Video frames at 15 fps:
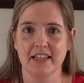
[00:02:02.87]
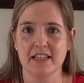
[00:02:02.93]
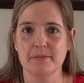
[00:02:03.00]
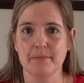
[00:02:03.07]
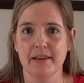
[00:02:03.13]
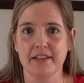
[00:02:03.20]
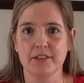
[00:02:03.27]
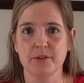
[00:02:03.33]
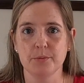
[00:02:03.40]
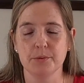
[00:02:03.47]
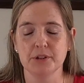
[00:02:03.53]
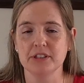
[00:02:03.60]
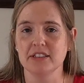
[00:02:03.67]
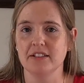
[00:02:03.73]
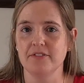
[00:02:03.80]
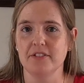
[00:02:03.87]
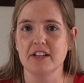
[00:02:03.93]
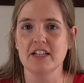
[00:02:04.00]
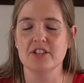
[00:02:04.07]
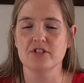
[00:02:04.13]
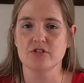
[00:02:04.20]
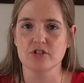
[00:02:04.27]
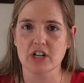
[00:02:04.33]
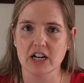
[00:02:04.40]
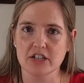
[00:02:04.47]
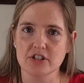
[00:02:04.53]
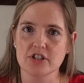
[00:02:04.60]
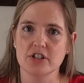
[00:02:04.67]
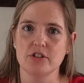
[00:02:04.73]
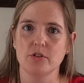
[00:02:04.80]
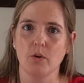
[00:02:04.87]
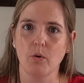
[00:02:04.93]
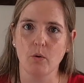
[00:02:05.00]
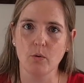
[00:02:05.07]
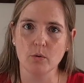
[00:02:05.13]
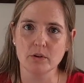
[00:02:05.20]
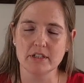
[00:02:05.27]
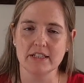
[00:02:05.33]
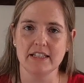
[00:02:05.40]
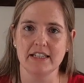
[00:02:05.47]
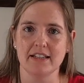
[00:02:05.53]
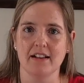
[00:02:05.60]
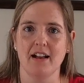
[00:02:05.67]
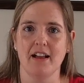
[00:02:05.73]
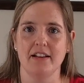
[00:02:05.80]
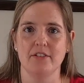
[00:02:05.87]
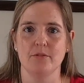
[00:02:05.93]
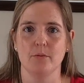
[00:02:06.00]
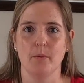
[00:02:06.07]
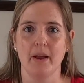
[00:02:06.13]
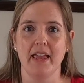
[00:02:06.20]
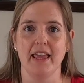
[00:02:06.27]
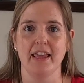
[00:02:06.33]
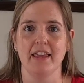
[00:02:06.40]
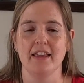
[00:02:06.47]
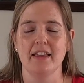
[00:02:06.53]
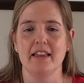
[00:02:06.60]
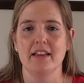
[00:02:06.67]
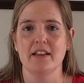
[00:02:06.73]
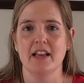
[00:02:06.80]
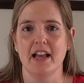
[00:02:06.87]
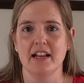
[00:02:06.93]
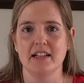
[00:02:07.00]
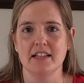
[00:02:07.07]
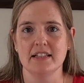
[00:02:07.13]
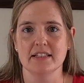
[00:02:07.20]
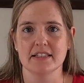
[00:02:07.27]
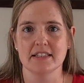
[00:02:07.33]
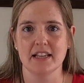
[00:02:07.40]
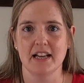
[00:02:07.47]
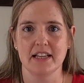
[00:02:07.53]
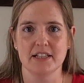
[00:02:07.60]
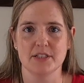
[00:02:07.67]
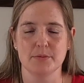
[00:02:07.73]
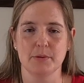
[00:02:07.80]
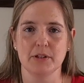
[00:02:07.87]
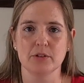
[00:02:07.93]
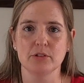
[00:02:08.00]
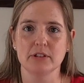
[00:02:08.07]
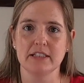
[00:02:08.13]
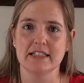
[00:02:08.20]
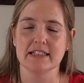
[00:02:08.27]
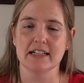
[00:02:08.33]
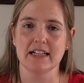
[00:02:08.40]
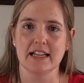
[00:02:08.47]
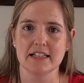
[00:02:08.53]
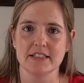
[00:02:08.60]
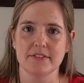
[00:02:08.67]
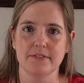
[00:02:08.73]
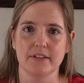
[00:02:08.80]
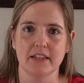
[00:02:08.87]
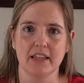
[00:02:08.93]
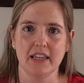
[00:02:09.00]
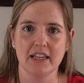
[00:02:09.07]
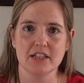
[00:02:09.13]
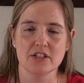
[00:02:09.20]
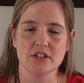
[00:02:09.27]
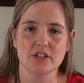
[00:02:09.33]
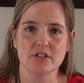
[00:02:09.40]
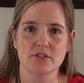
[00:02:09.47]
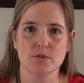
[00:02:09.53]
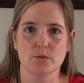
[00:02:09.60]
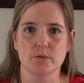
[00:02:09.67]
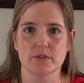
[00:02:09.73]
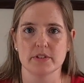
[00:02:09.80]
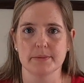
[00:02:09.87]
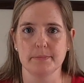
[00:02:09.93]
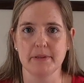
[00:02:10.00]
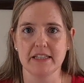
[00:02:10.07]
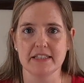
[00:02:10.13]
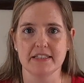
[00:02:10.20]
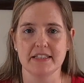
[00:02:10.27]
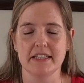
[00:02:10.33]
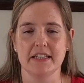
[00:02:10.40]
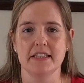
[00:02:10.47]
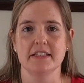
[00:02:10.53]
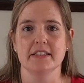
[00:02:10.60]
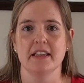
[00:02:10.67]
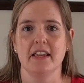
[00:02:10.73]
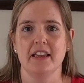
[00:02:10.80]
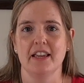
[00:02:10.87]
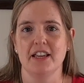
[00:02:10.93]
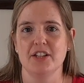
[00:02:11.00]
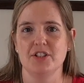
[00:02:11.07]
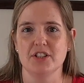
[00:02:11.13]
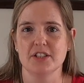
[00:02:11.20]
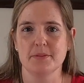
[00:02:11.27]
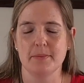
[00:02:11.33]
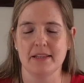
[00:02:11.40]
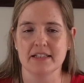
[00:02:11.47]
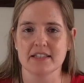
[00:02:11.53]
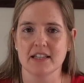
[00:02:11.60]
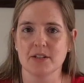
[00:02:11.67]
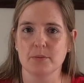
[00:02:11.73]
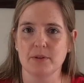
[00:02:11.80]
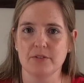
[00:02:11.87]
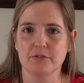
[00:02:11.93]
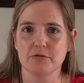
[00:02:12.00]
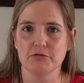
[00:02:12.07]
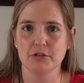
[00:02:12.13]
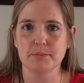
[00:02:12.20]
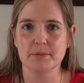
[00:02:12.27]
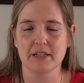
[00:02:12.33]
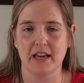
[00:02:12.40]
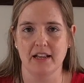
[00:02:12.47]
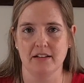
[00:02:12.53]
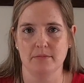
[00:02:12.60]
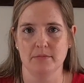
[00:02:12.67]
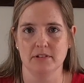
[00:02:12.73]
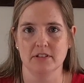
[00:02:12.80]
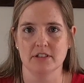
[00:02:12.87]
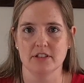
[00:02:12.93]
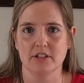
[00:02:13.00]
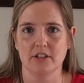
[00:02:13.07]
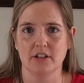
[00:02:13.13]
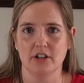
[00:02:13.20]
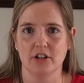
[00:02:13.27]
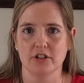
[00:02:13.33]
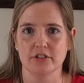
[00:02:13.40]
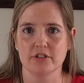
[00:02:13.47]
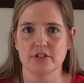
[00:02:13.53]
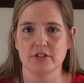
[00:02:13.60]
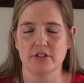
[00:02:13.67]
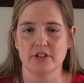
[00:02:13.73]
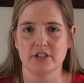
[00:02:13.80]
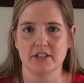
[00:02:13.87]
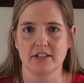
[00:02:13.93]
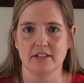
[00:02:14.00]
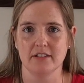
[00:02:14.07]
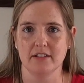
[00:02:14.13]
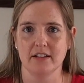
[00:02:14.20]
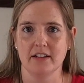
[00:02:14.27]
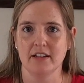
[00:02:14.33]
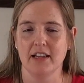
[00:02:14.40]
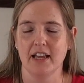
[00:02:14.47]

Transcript: He made the world in a very structured, orderly kind of way. And in science, we call these classifications or species. It just means that we've grouped animals along certain